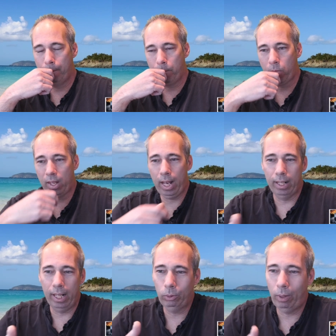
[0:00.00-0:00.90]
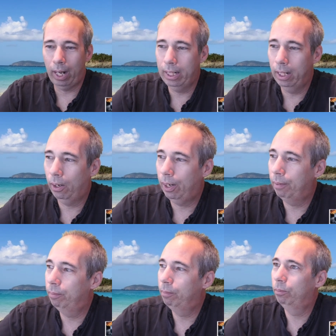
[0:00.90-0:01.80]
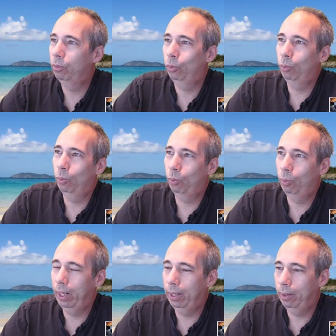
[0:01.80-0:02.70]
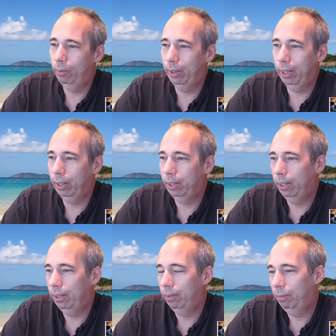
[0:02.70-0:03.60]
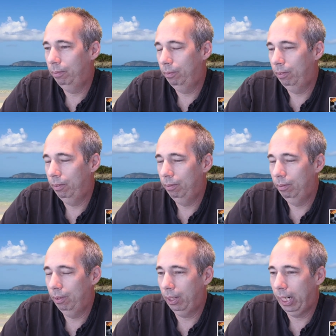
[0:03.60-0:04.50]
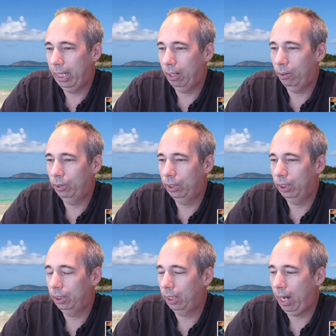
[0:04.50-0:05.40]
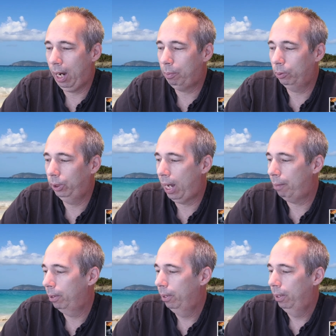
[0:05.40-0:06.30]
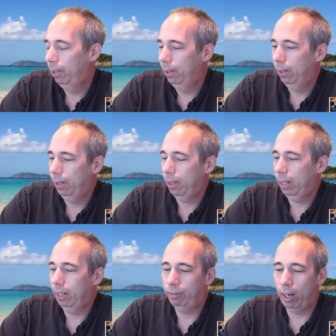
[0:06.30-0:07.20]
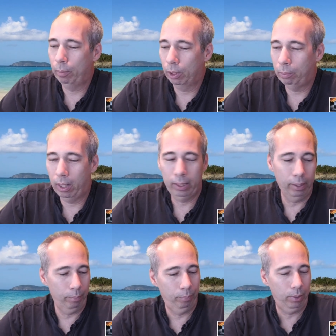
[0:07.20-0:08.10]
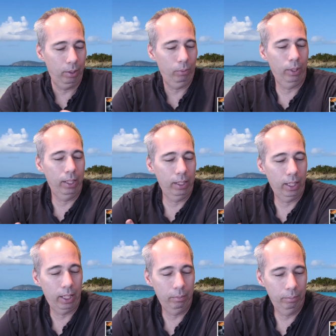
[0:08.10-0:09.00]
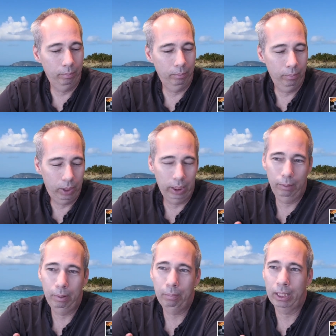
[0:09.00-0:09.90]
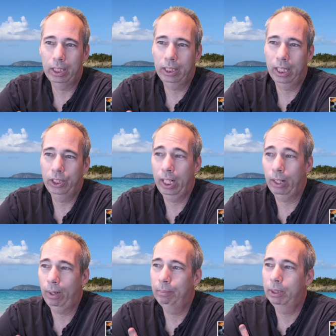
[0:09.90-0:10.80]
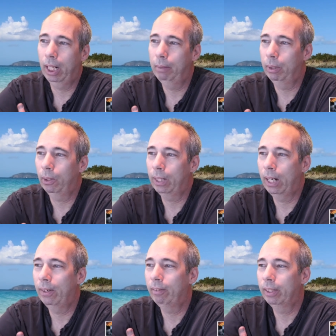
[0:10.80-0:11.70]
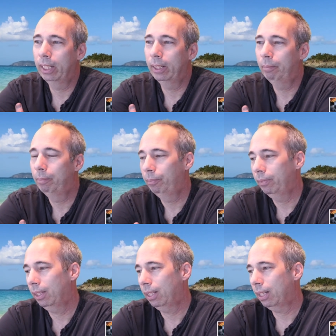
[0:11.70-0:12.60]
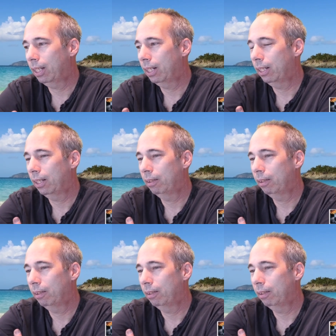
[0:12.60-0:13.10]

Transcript: Yeah, and that's why you know uh, when when the the lady that owns this uh, apple shop in the farmers market when uh, she sent me a message saying she had a website built now and everything, and uh,